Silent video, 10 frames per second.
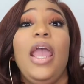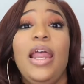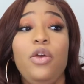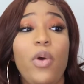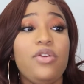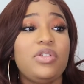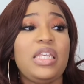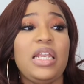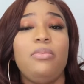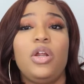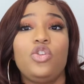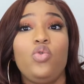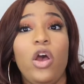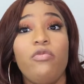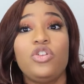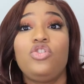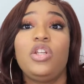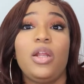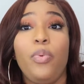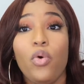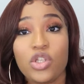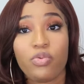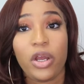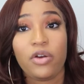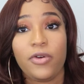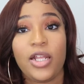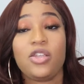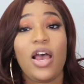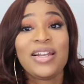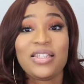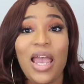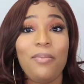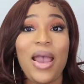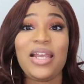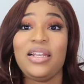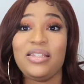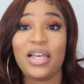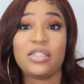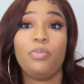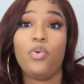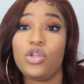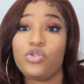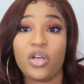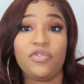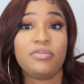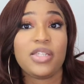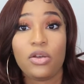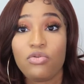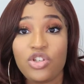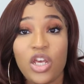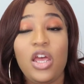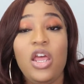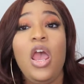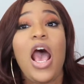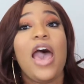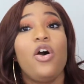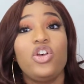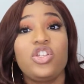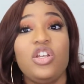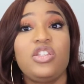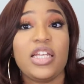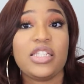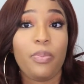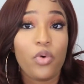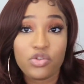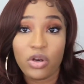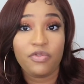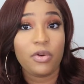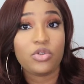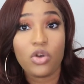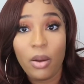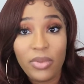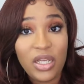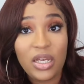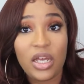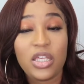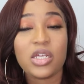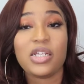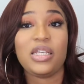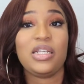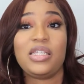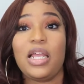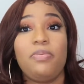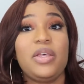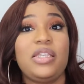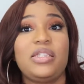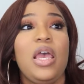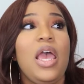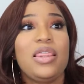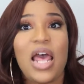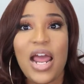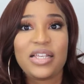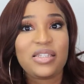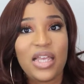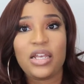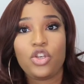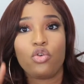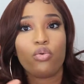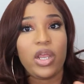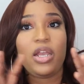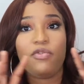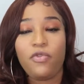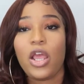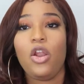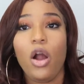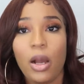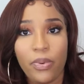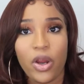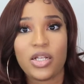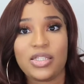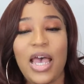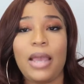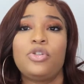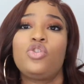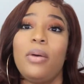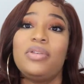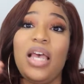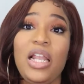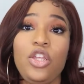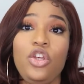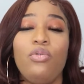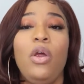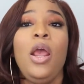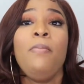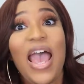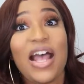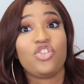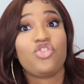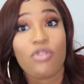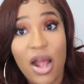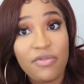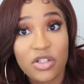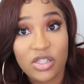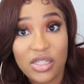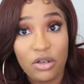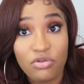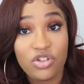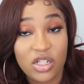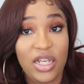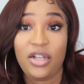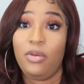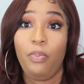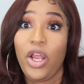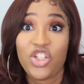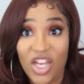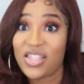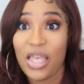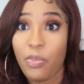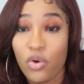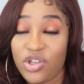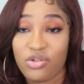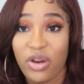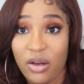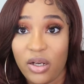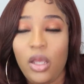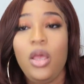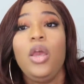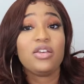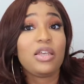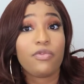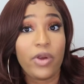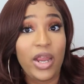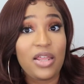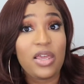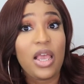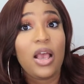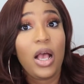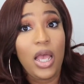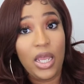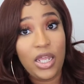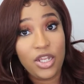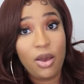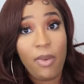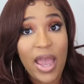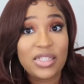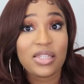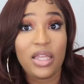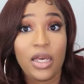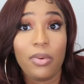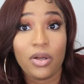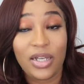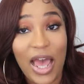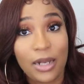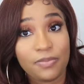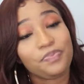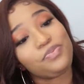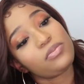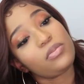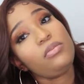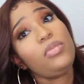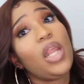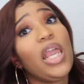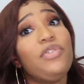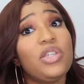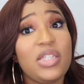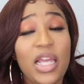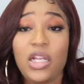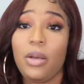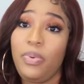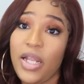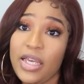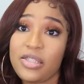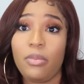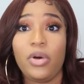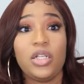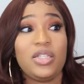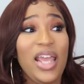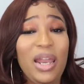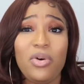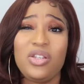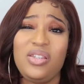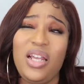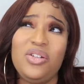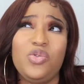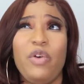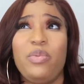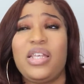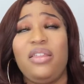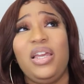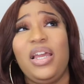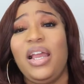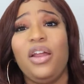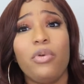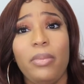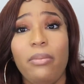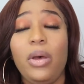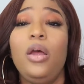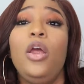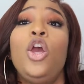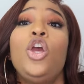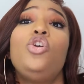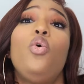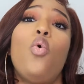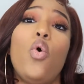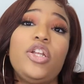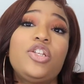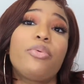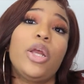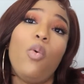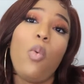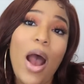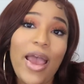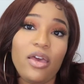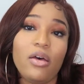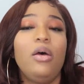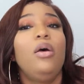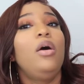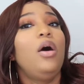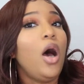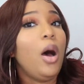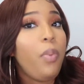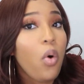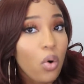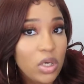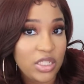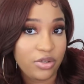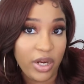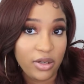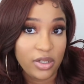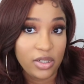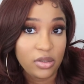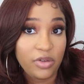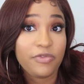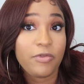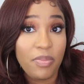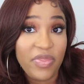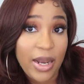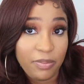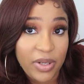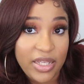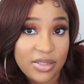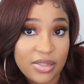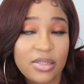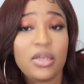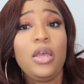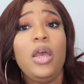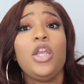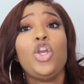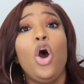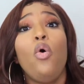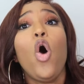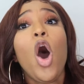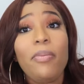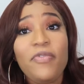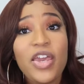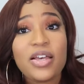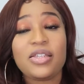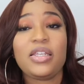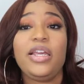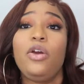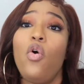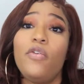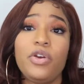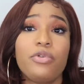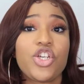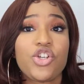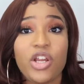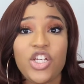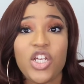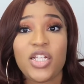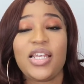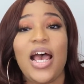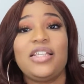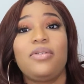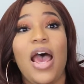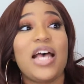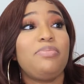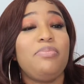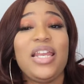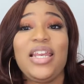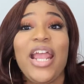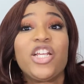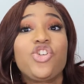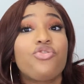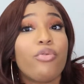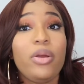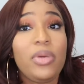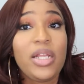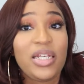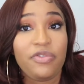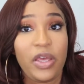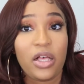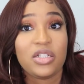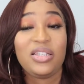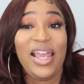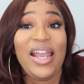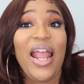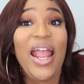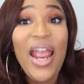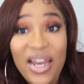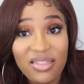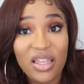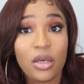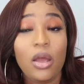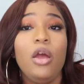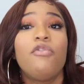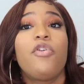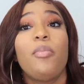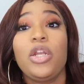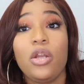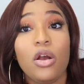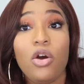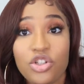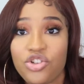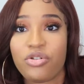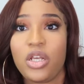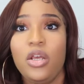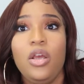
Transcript: Anywhere you stayed in more than 12 months, you need a police record for this. So at the time, I needed to get a police record from St. Lucia. I also needed to get a police record from Dominica. You understand, these are the places that I stayed during for a longer period of time. So I'm telling you, I to travel to St. Lucia to get just a police record. Get yourself ready in your mind to think about that. if you stayed in a place for more than 10 to 12 months, I think, I can't remember, you're going to require a police record from that place. Now, obviously, COVID restrictions has made it extremely difficult to get anything from another country.